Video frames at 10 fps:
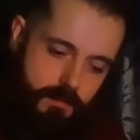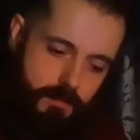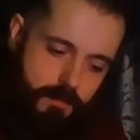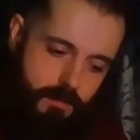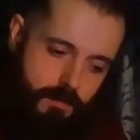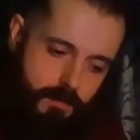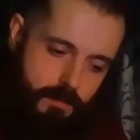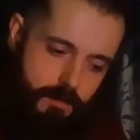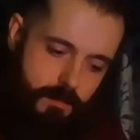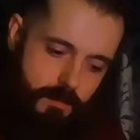
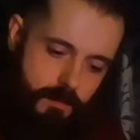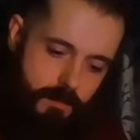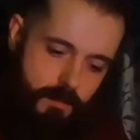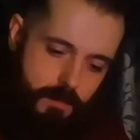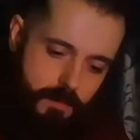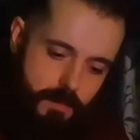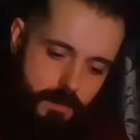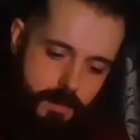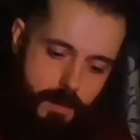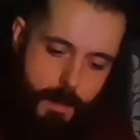
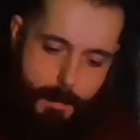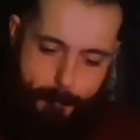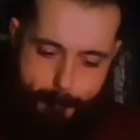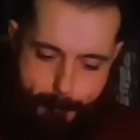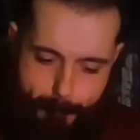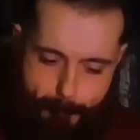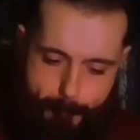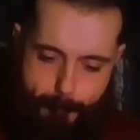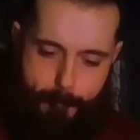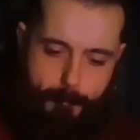Nothing is said.